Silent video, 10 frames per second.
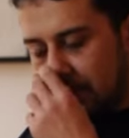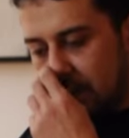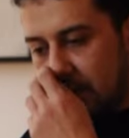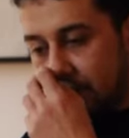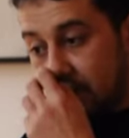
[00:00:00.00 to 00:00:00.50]

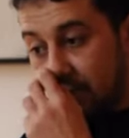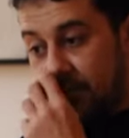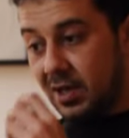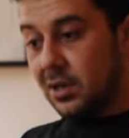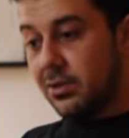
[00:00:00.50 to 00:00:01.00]
well, as my
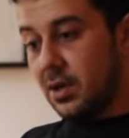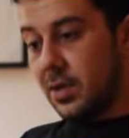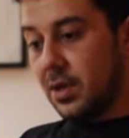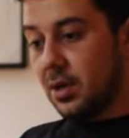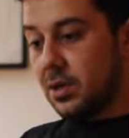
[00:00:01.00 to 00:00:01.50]
graffiti career
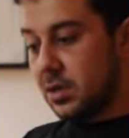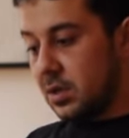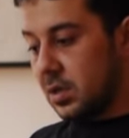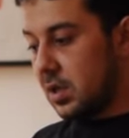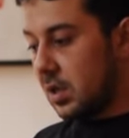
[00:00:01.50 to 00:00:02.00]
went on,
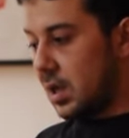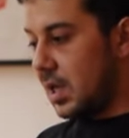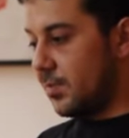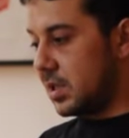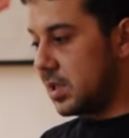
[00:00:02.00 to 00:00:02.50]
I
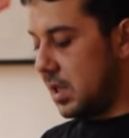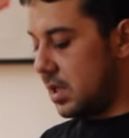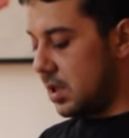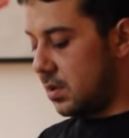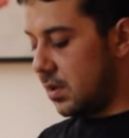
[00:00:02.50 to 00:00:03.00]
had my son
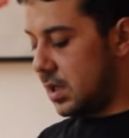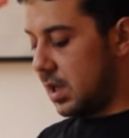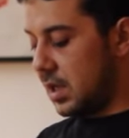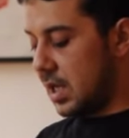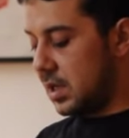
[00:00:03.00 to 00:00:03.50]
at quite a
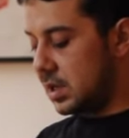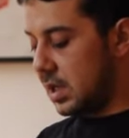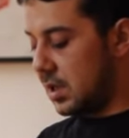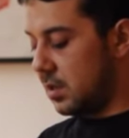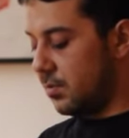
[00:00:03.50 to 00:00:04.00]
young age,
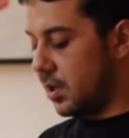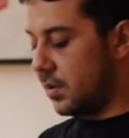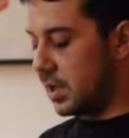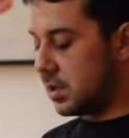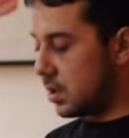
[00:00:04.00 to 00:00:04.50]
and I
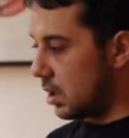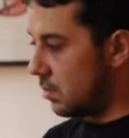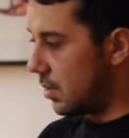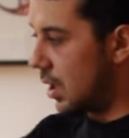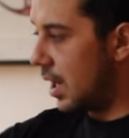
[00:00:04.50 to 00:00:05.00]
knew I had to do
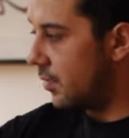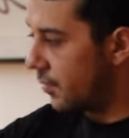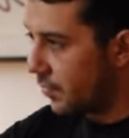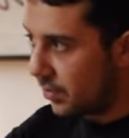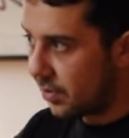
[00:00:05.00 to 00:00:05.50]
something in my
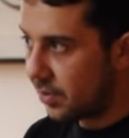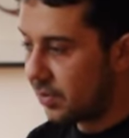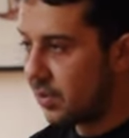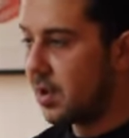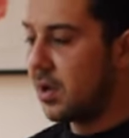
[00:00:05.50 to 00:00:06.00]
life.
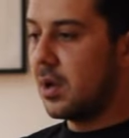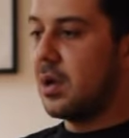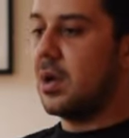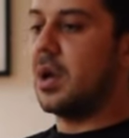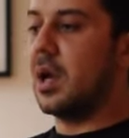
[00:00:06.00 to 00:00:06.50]

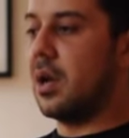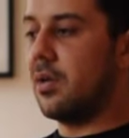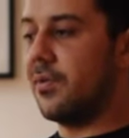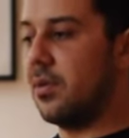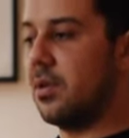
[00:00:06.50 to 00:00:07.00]
And I
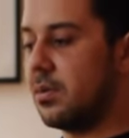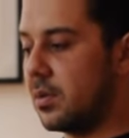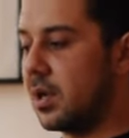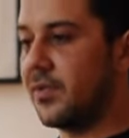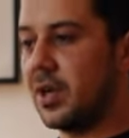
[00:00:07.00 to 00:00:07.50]
thought,
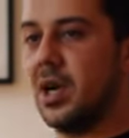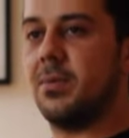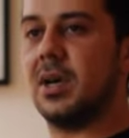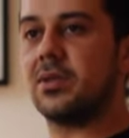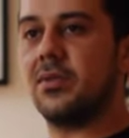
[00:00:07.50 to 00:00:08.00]
the only thing I know
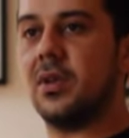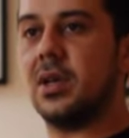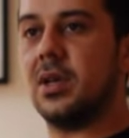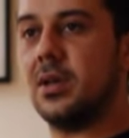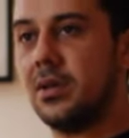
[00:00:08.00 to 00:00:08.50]
about is
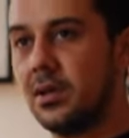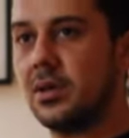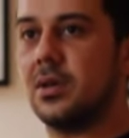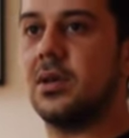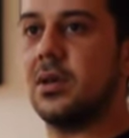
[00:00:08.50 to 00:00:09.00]
graffiti.
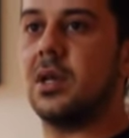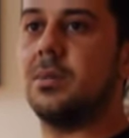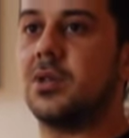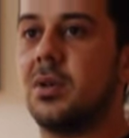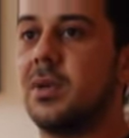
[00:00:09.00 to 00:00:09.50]
Let me try